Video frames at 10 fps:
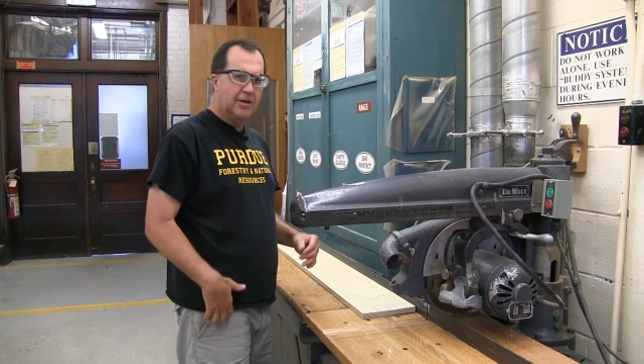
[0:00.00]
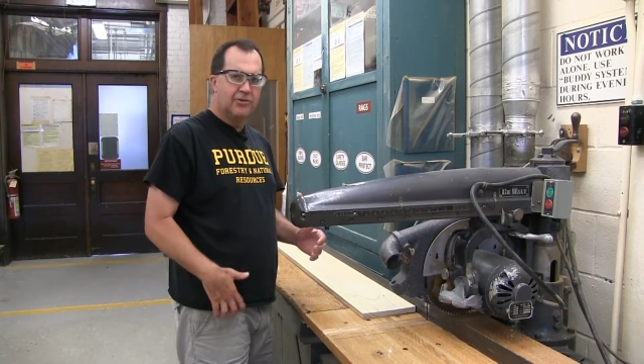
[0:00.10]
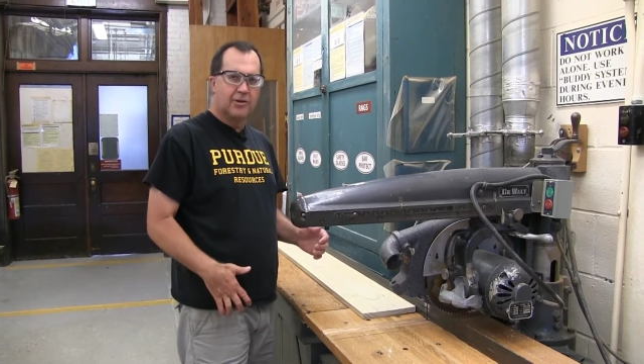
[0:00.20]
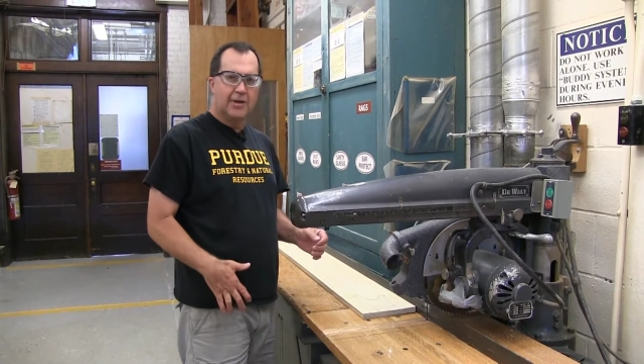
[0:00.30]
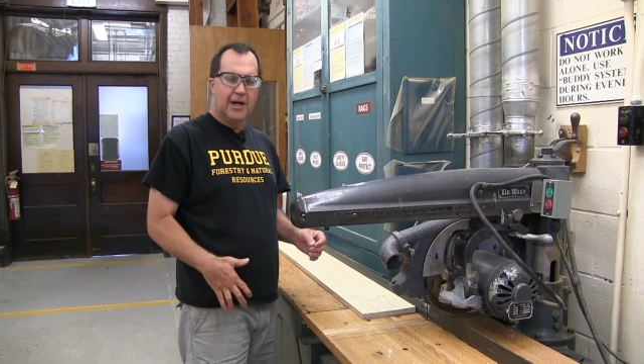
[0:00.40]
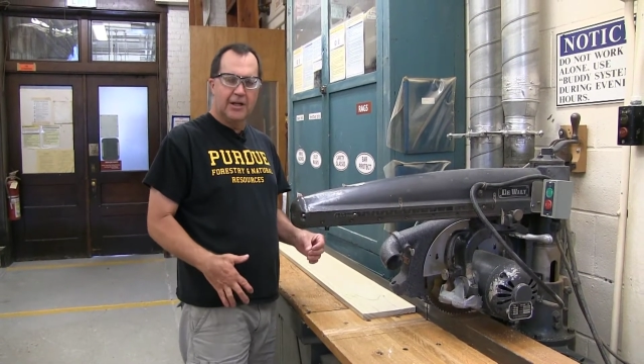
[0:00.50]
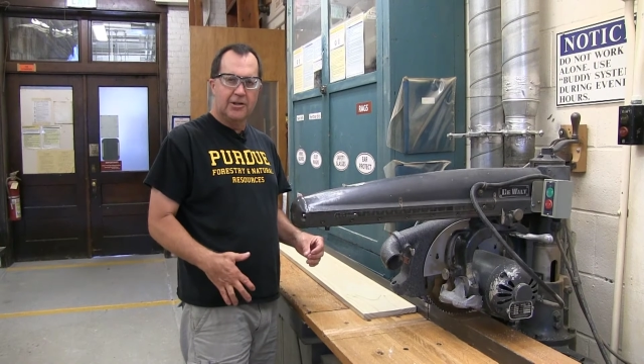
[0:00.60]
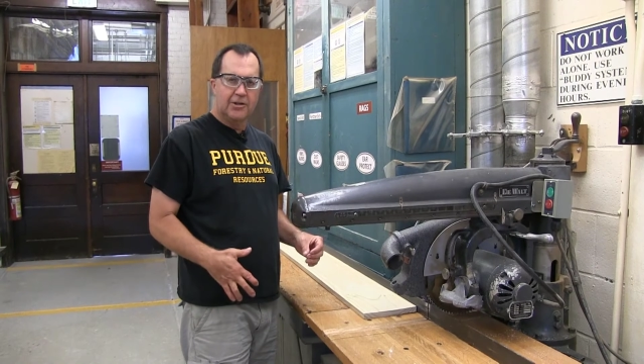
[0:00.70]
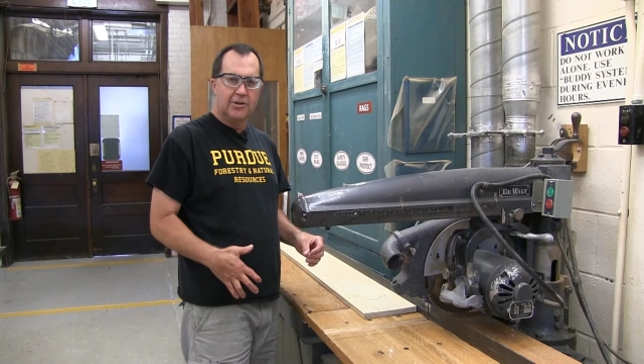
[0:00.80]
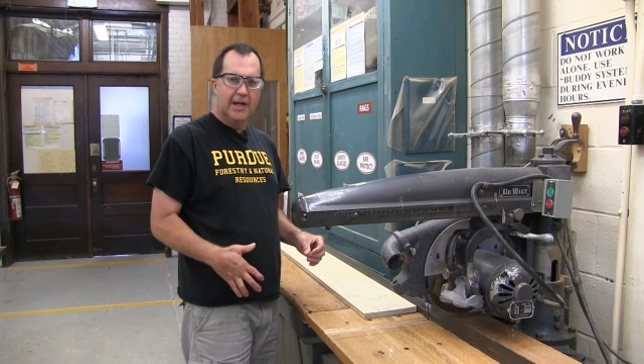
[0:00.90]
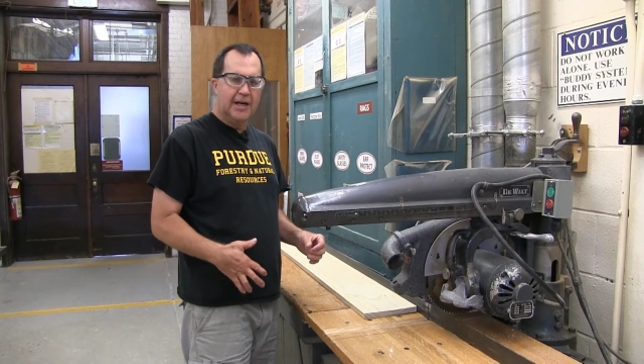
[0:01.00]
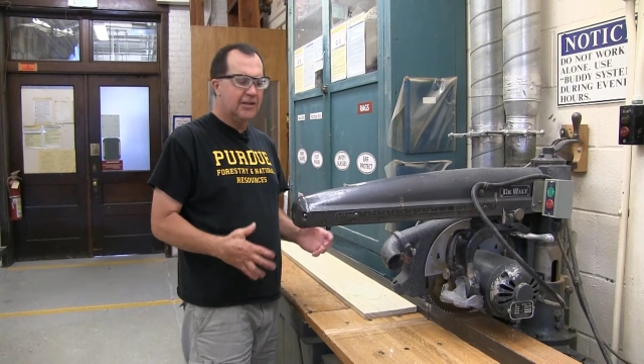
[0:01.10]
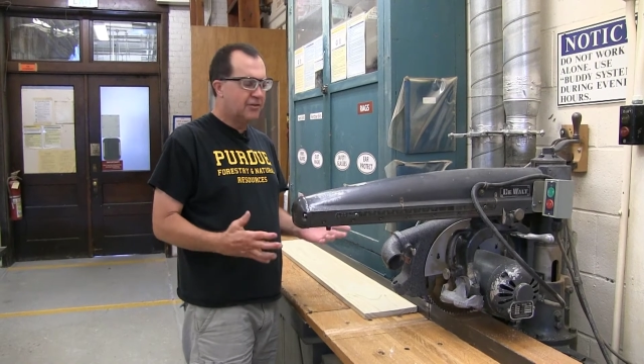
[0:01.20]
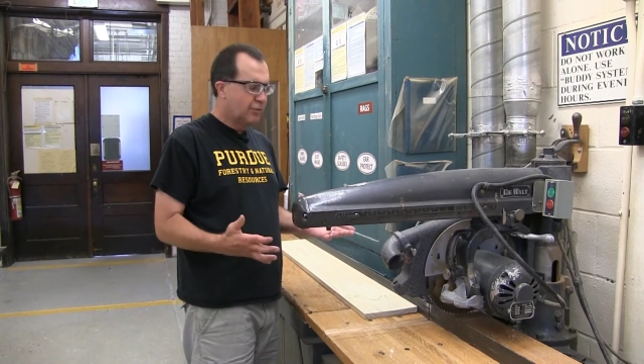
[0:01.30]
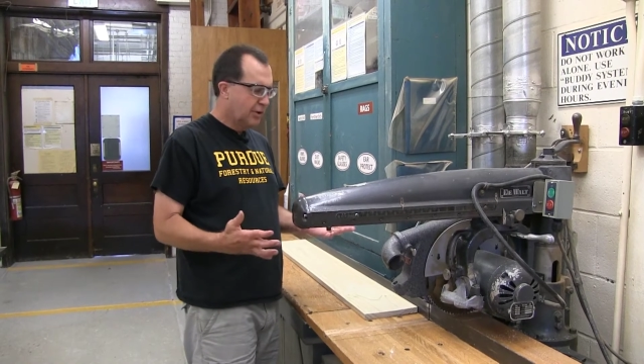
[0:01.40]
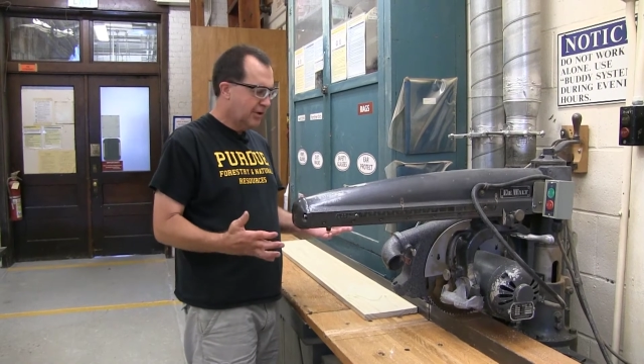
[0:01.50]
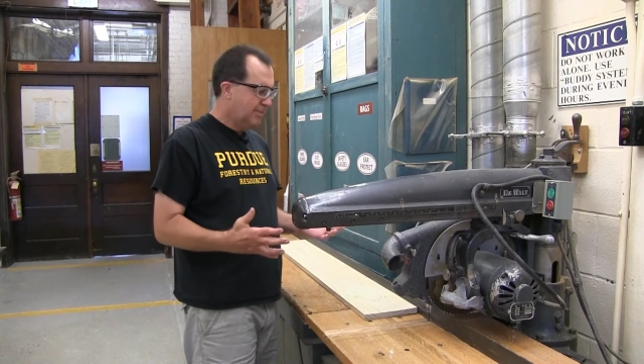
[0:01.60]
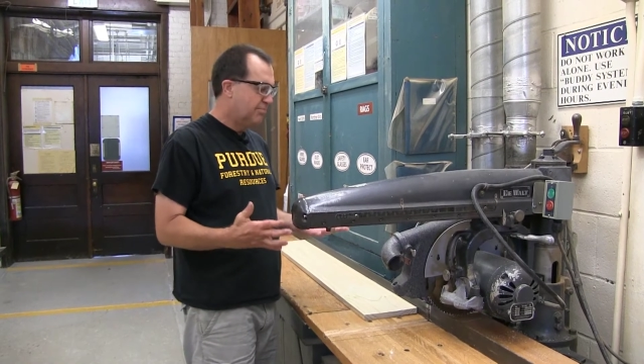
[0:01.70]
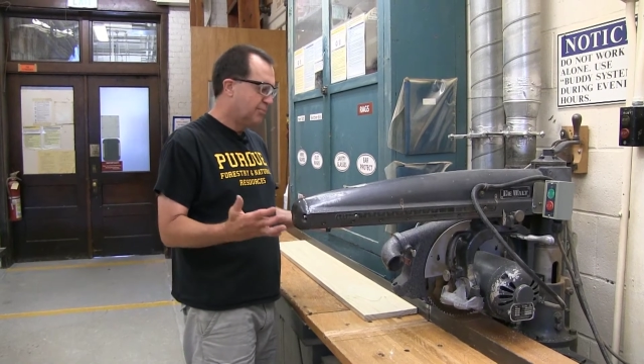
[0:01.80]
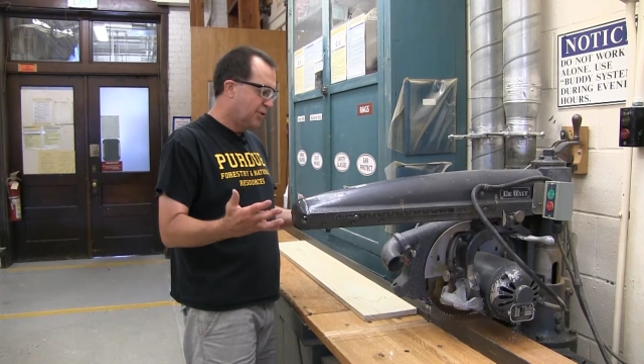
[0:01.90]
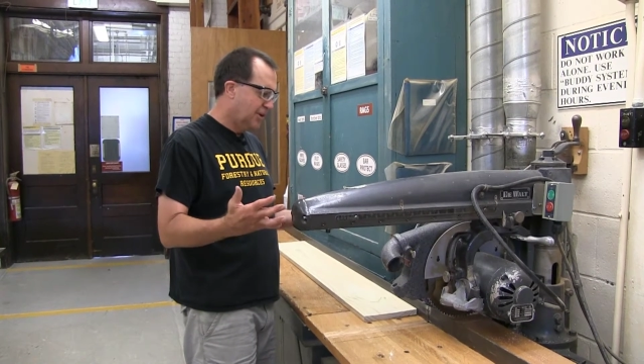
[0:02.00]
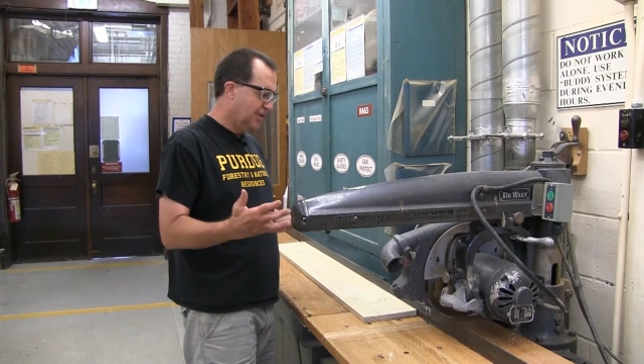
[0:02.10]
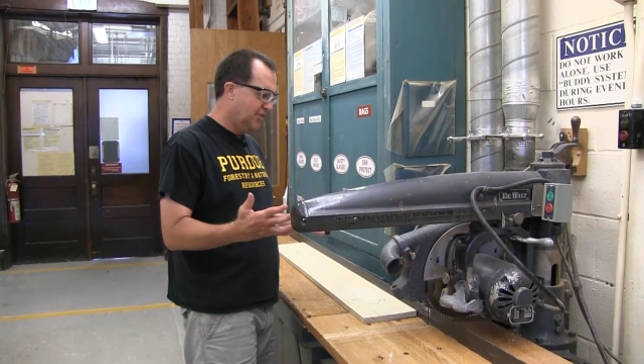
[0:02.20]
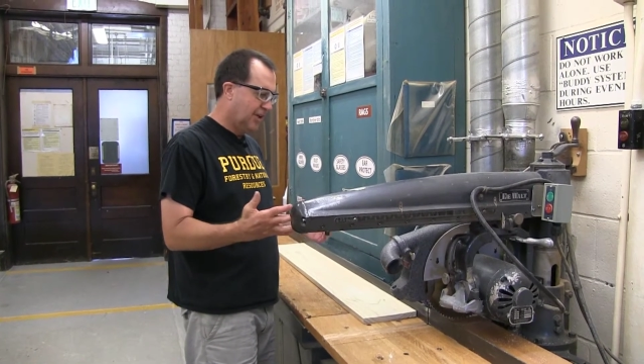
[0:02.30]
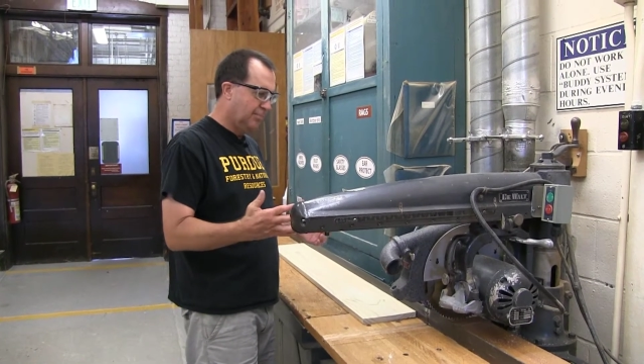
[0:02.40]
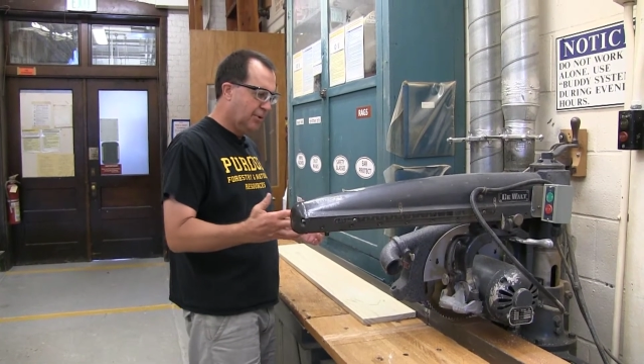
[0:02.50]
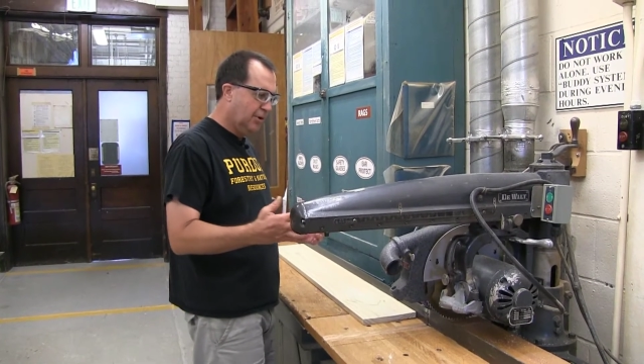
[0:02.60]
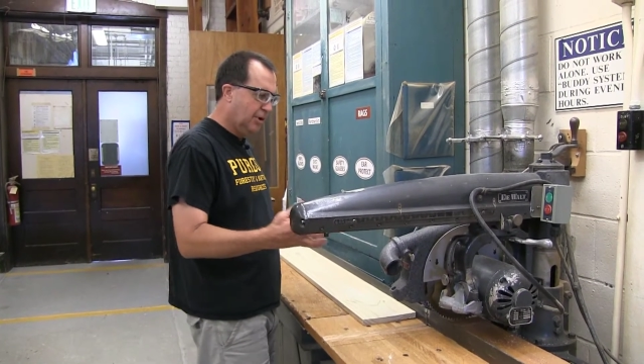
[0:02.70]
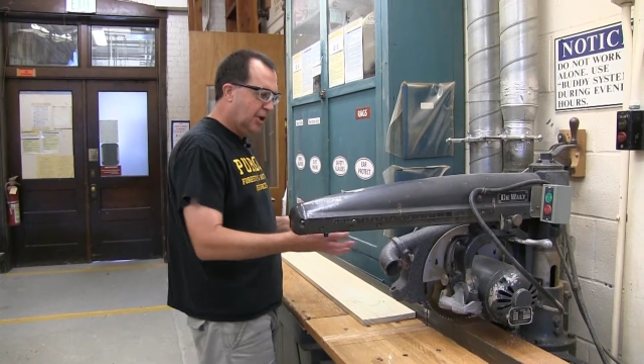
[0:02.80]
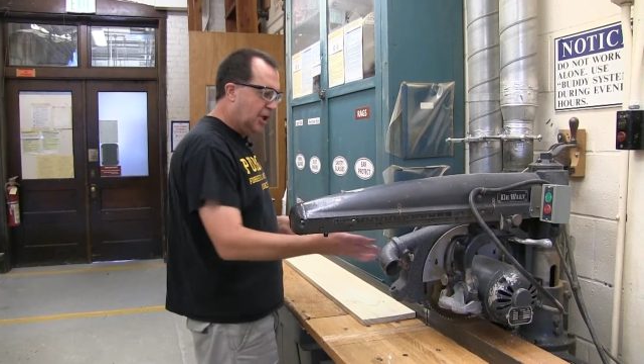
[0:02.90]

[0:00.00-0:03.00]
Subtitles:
I'll show you how to do that. It's really pretty simple.